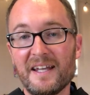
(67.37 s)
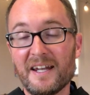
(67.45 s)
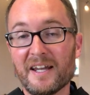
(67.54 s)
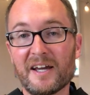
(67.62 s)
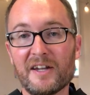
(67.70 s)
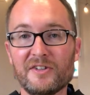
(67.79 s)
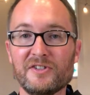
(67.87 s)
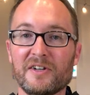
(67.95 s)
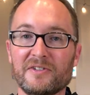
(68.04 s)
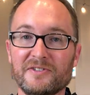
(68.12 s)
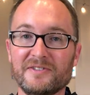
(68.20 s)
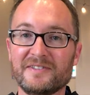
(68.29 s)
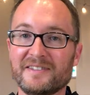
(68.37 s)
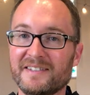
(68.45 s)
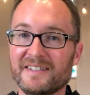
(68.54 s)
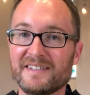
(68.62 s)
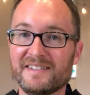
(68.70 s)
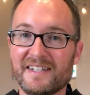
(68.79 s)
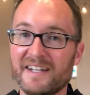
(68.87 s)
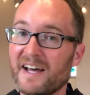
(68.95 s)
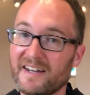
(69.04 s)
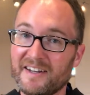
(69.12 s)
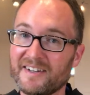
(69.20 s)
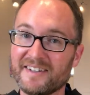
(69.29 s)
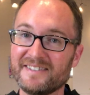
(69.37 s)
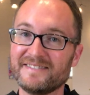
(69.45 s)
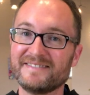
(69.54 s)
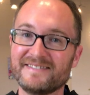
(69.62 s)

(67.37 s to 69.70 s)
And I kind of chuckled, and I said, "Not here.